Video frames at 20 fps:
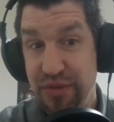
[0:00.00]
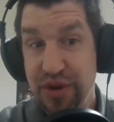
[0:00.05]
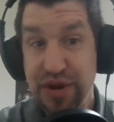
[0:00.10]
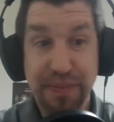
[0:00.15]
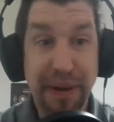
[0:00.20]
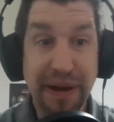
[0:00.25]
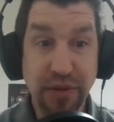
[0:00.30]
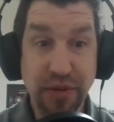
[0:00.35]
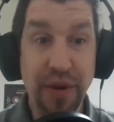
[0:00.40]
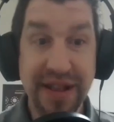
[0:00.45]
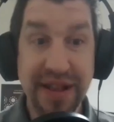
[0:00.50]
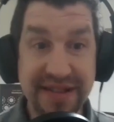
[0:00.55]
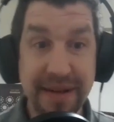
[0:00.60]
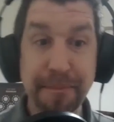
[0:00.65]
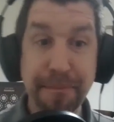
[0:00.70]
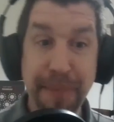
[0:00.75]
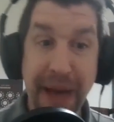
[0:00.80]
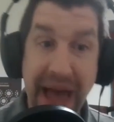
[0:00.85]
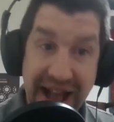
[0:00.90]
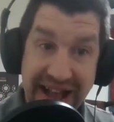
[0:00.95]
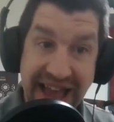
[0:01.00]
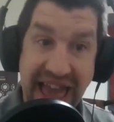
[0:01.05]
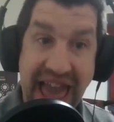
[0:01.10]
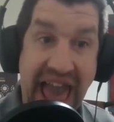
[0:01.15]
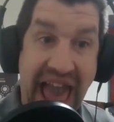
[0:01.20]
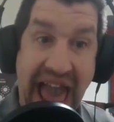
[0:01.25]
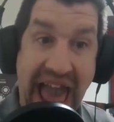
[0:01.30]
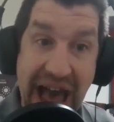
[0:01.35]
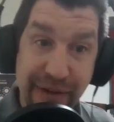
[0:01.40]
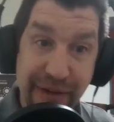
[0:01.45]
which, by the way, is the back
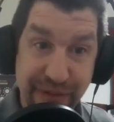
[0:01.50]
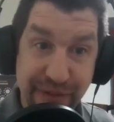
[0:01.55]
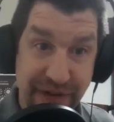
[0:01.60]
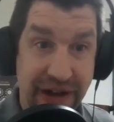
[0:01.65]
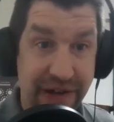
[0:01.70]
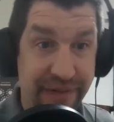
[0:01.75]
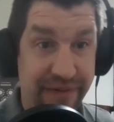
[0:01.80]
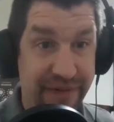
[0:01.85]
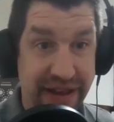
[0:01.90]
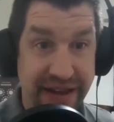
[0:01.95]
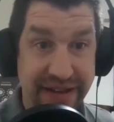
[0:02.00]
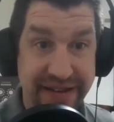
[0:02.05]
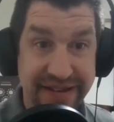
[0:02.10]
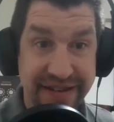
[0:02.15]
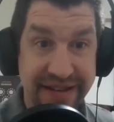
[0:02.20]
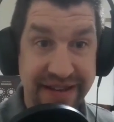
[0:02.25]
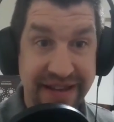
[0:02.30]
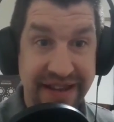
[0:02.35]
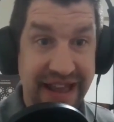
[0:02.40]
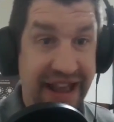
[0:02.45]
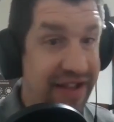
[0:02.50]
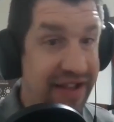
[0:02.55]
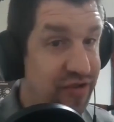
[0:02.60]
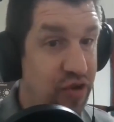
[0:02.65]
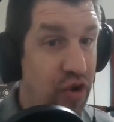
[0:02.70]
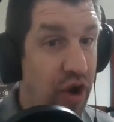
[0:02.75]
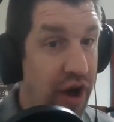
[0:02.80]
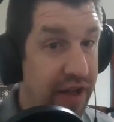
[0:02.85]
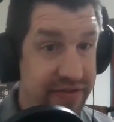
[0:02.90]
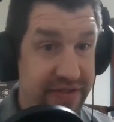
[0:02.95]
half of it.
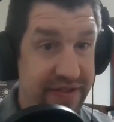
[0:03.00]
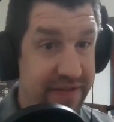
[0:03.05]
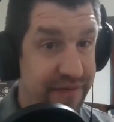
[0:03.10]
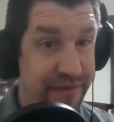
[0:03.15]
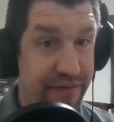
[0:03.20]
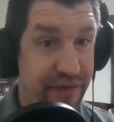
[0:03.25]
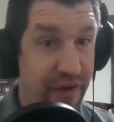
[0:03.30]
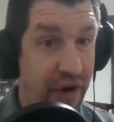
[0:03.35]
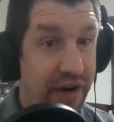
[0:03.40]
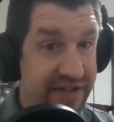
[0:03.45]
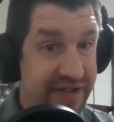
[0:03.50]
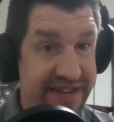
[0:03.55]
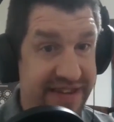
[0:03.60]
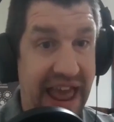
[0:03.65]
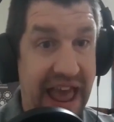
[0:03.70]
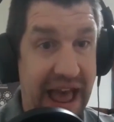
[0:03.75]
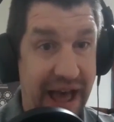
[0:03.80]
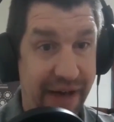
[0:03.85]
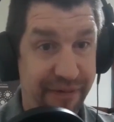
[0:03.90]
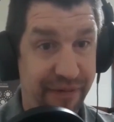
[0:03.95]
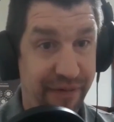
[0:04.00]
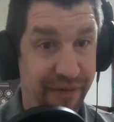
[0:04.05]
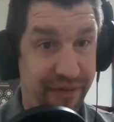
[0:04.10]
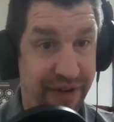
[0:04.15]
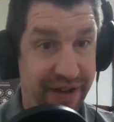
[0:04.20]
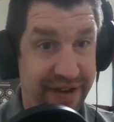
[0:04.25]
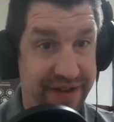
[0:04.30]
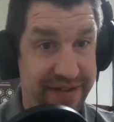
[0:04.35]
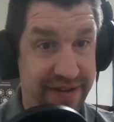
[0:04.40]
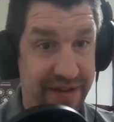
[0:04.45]
It's not the first half
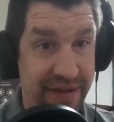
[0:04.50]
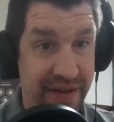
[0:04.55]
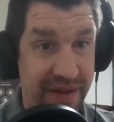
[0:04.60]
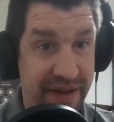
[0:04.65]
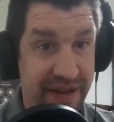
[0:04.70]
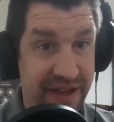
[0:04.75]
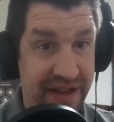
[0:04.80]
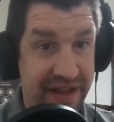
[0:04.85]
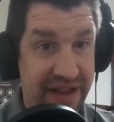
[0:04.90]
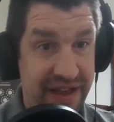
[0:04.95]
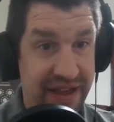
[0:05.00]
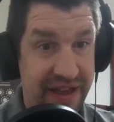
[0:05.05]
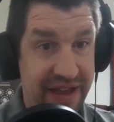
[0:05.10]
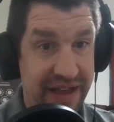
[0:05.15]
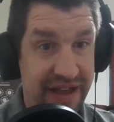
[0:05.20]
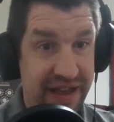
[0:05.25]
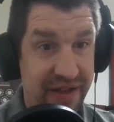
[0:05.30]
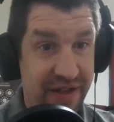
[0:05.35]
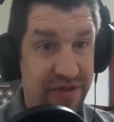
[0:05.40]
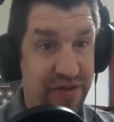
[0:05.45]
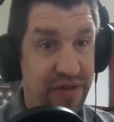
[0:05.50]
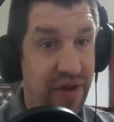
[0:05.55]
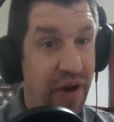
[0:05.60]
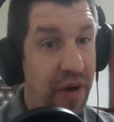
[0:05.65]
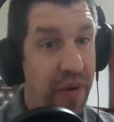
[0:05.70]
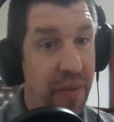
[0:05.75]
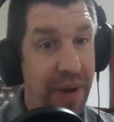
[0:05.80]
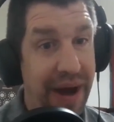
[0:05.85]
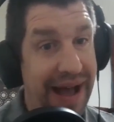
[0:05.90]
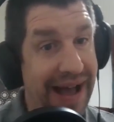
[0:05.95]
of it. You could say the same
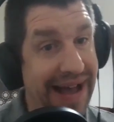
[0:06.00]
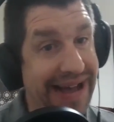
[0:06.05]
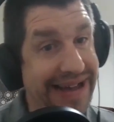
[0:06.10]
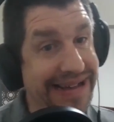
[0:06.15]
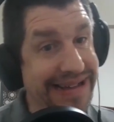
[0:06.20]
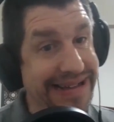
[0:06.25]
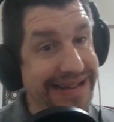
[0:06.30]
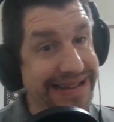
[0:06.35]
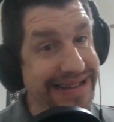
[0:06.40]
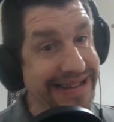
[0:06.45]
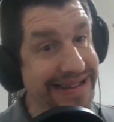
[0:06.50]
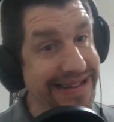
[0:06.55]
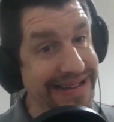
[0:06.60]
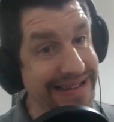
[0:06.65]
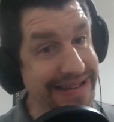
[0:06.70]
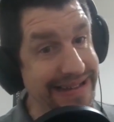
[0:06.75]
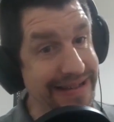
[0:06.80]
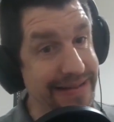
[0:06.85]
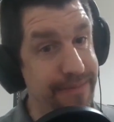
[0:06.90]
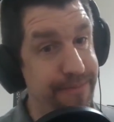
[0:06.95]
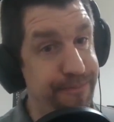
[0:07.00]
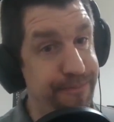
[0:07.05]
for Ryan Coogler, though.